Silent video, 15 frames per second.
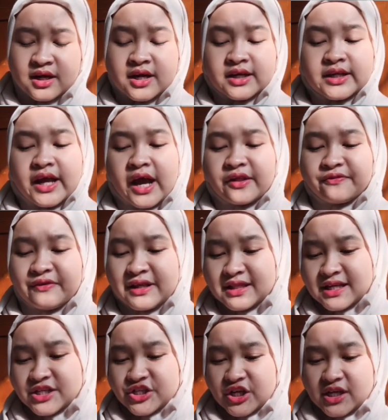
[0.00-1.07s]
The
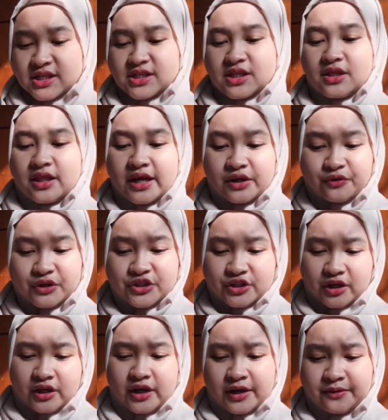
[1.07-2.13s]
advantage is language
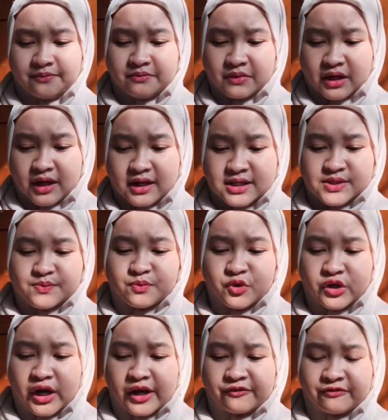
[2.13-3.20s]
game is more
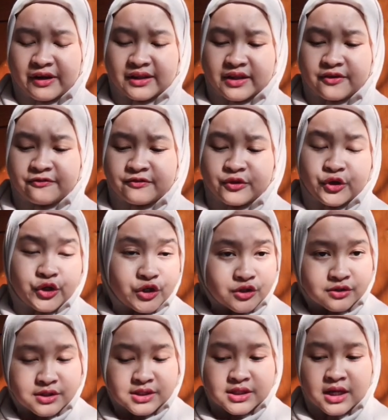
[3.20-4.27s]
effective to
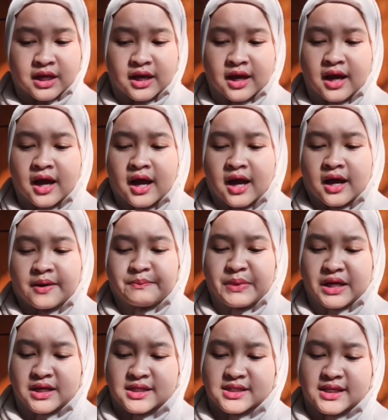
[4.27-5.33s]
use
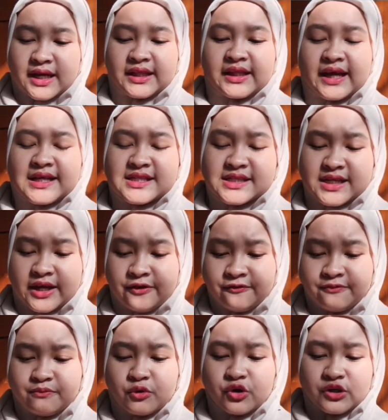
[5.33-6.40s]
because it can save
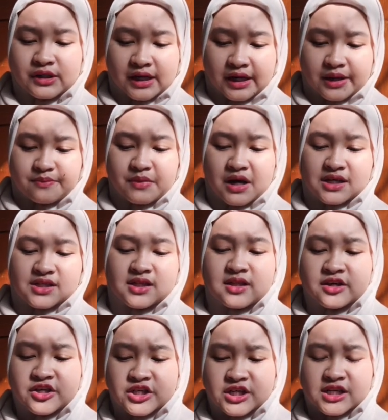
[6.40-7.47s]
more time as
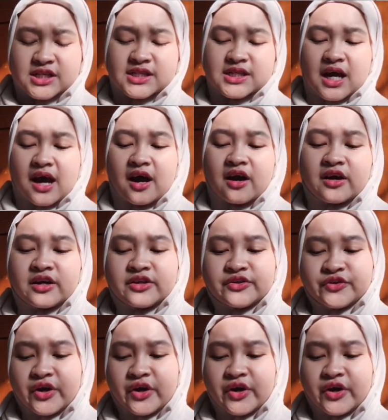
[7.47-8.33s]
learners are